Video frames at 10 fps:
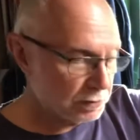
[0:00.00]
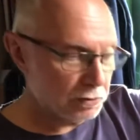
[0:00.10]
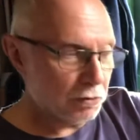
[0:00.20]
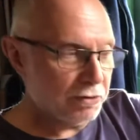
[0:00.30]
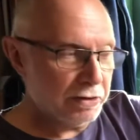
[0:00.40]

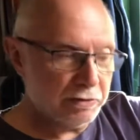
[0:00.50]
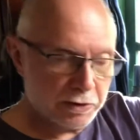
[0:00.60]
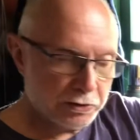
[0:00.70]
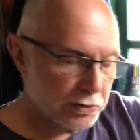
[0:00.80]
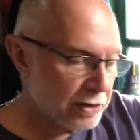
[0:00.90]
or in
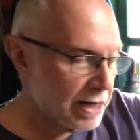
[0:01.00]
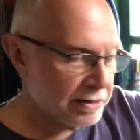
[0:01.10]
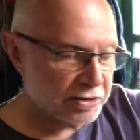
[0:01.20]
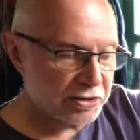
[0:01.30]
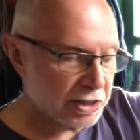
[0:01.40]
the 2
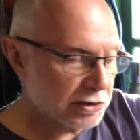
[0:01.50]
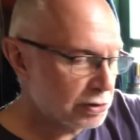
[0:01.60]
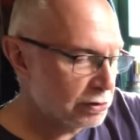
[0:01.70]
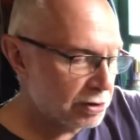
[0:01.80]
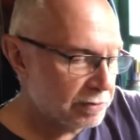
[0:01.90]
gallon, just take
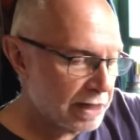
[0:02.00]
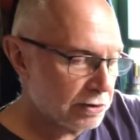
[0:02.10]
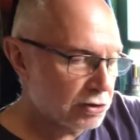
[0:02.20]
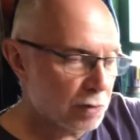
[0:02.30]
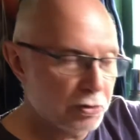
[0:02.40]
2 of them, cut the
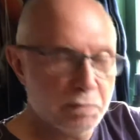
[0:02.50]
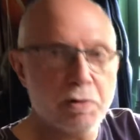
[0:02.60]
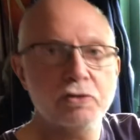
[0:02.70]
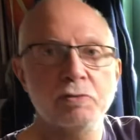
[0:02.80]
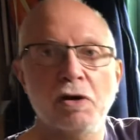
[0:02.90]
top or the
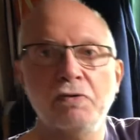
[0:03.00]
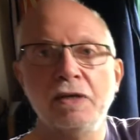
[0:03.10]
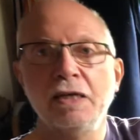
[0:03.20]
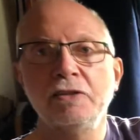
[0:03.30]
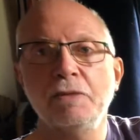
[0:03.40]
bottom off
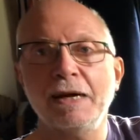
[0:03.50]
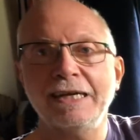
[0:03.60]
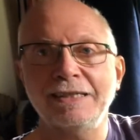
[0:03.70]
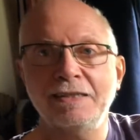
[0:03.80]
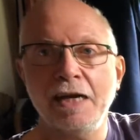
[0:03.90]
to
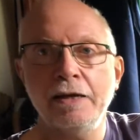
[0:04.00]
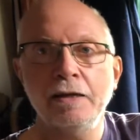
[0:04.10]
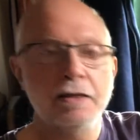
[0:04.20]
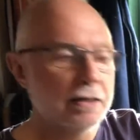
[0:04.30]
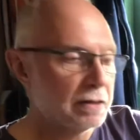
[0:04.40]
make a tin.
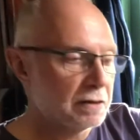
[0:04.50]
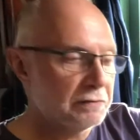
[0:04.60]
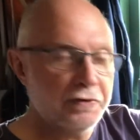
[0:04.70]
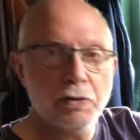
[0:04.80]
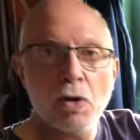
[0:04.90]

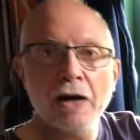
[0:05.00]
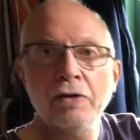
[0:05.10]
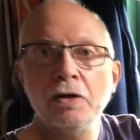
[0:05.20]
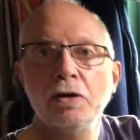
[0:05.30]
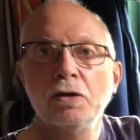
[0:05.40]
Fill
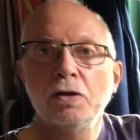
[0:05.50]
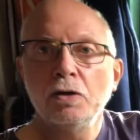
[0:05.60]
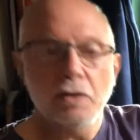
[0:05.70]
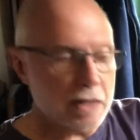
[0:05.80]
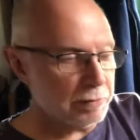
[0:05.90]
one
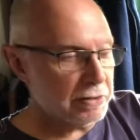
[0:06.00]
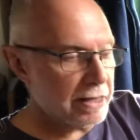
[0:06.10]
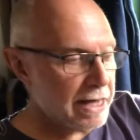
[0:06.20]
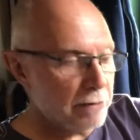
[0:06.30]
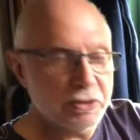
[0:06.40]
up to
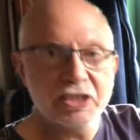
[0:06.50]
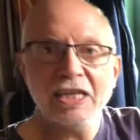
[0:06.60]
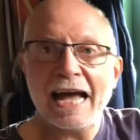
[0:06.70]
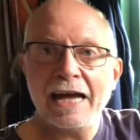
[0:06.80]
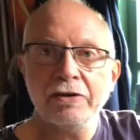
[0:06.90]
there with
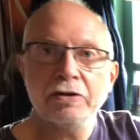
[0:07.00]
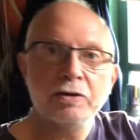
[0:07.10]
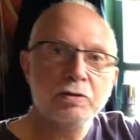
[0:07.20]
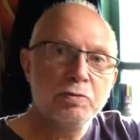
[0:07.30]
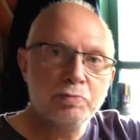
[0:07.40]
sand,
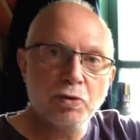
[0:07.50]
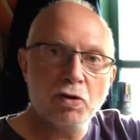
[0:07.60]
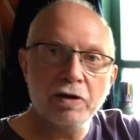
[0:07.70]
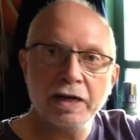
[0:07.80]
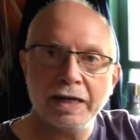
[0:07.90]

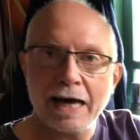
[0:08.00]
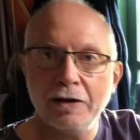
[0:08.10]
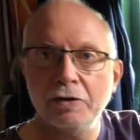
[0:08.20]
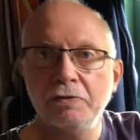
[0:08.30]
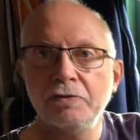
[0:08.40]
pour in a
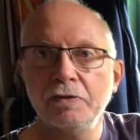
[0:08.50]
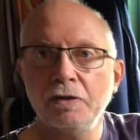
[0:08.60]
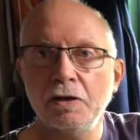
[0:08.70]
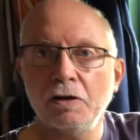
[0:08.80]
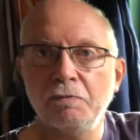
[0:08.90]
gallon
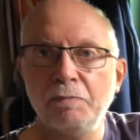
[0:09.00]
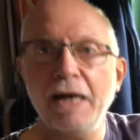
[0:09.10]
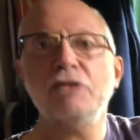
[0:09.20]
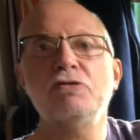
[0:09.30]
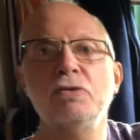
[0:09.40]
of
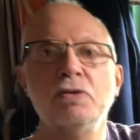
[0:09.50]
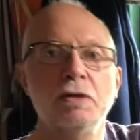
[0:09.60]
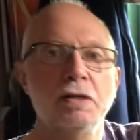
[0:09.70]
petrol,